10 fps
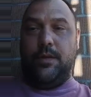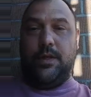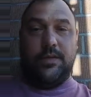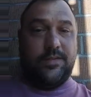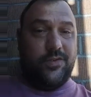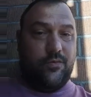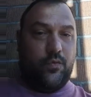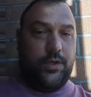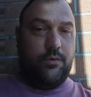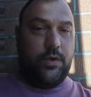It doesn't
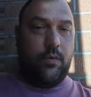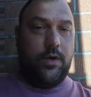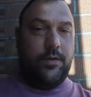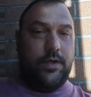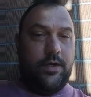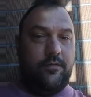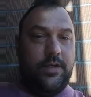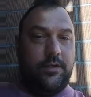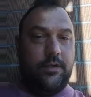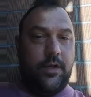really require the kind of
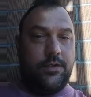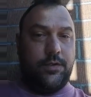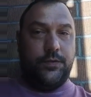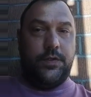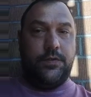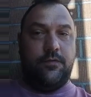technological